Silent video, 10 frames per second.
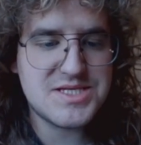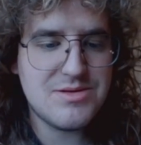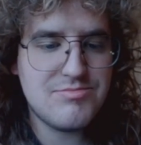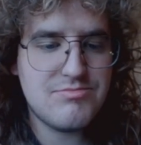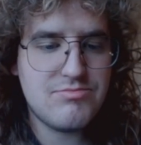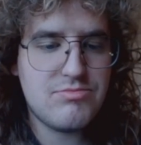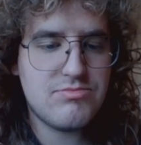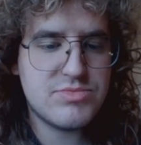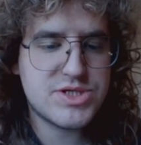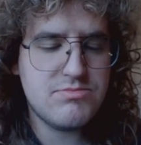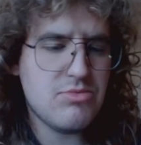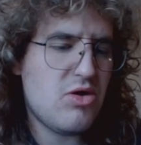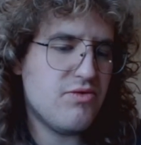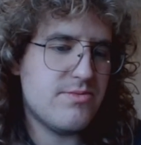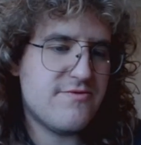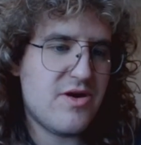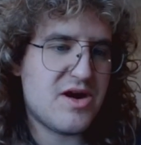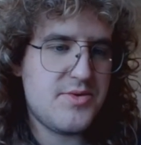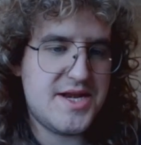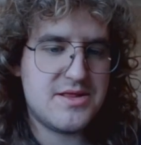some more room for our
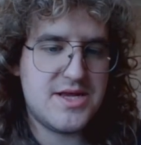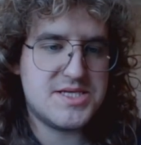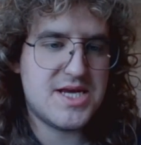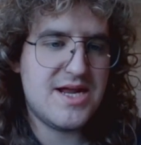queen, at least.